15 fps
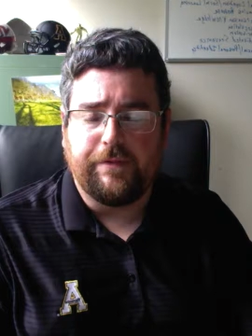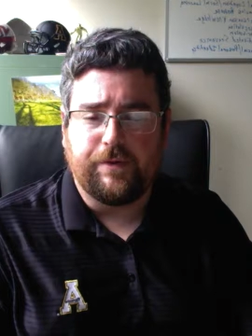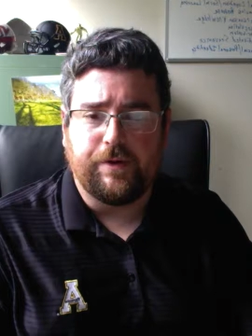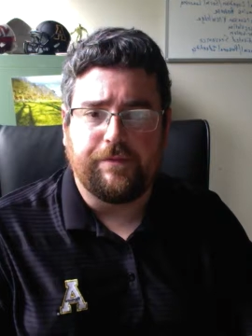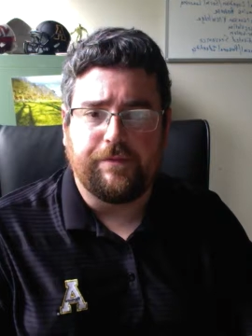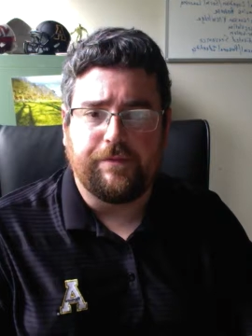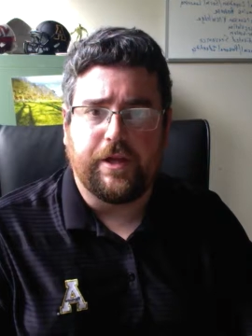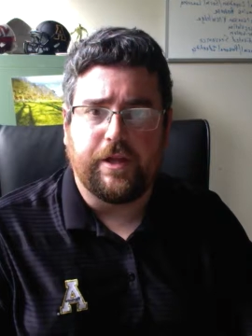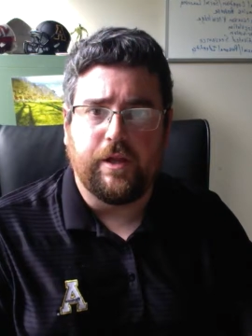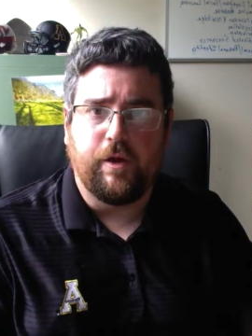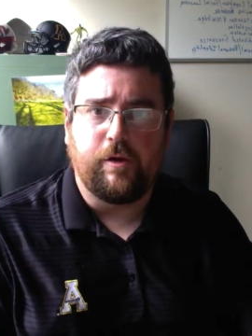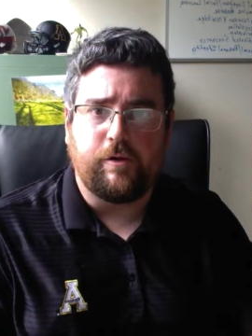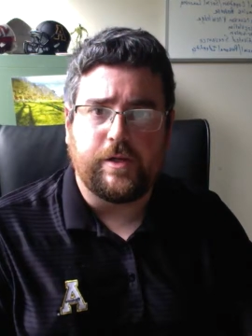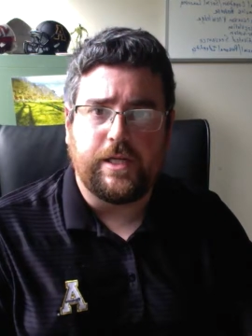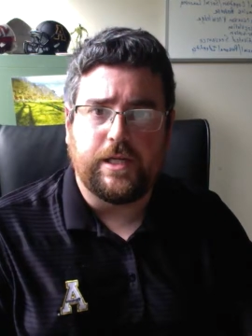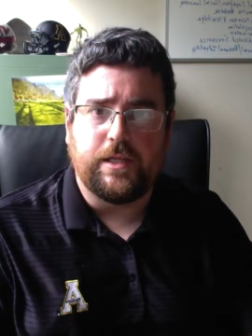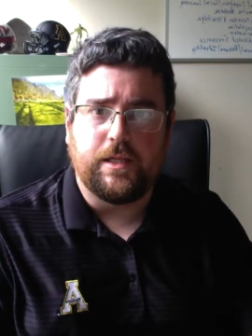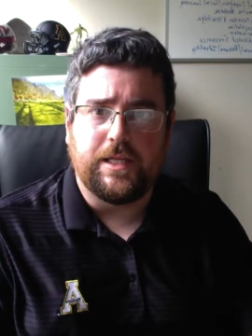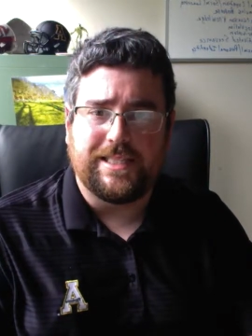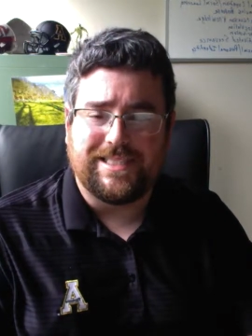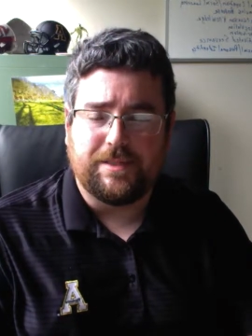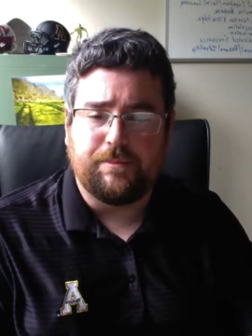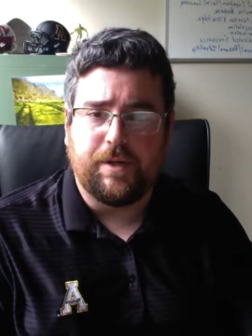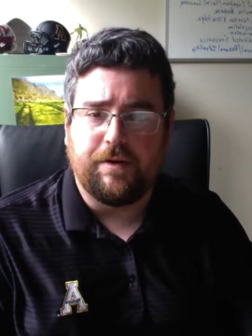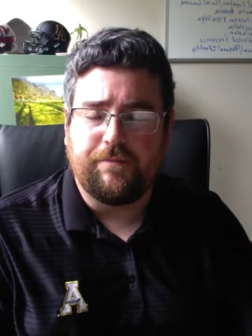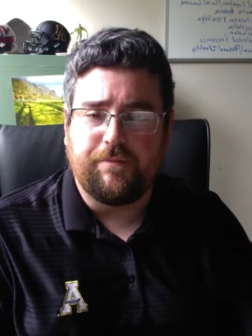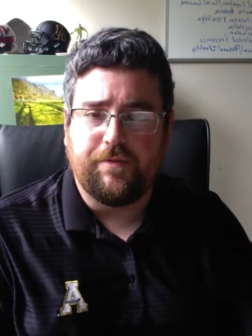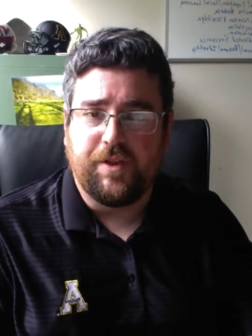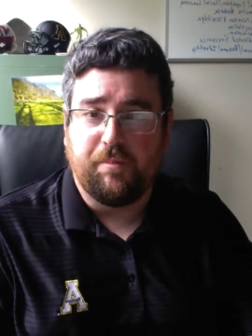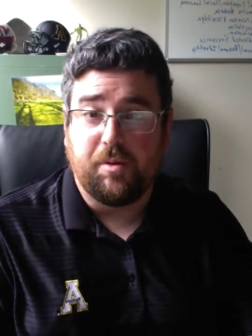have heard of the colloquialism
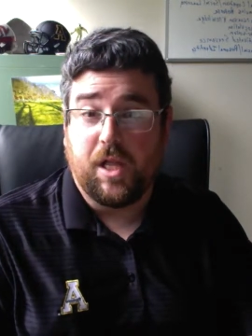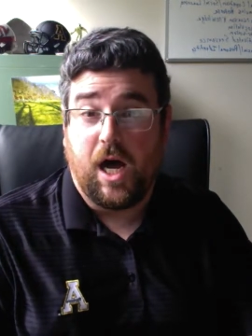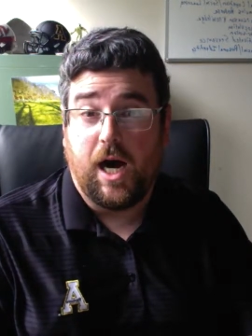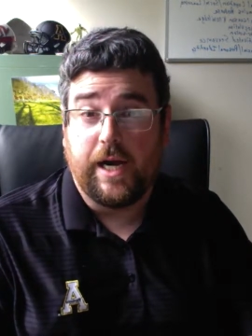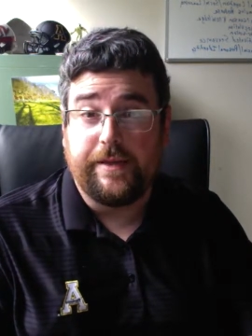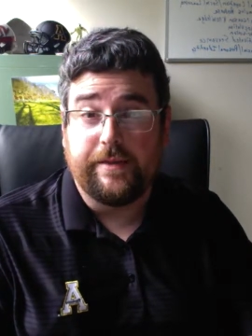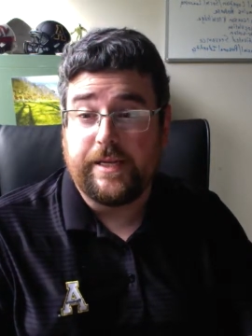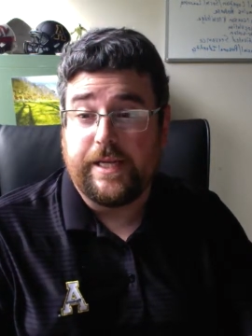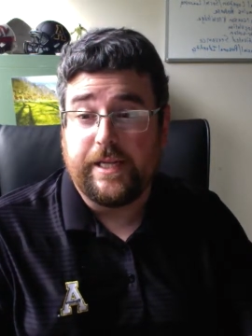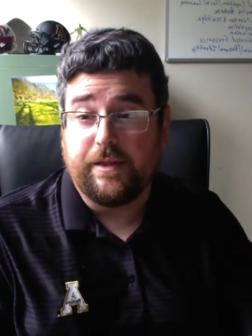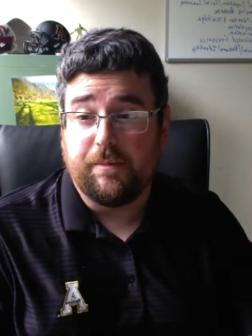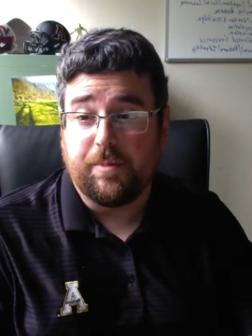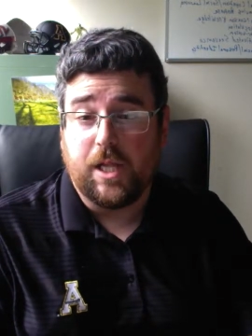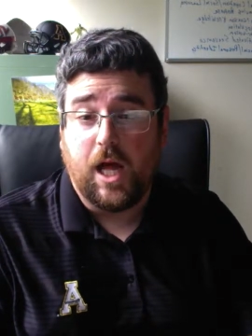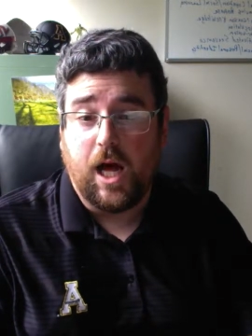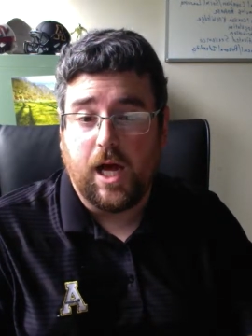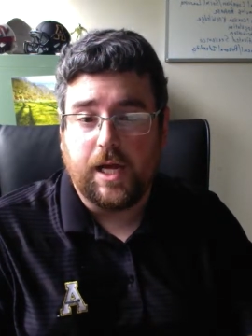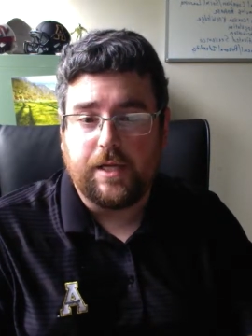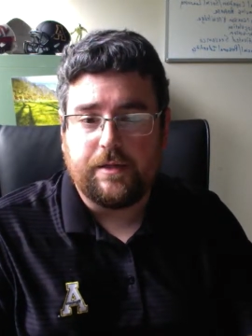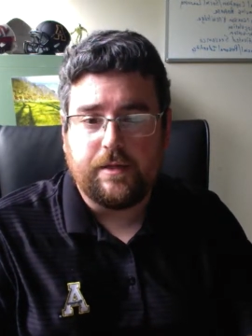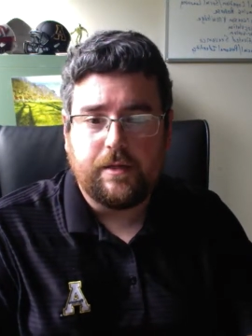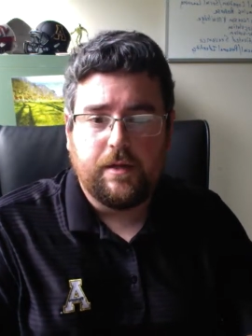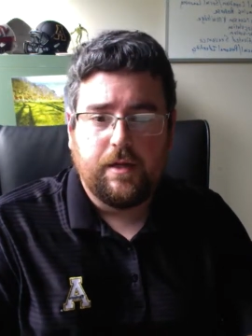of the blind leading the blind.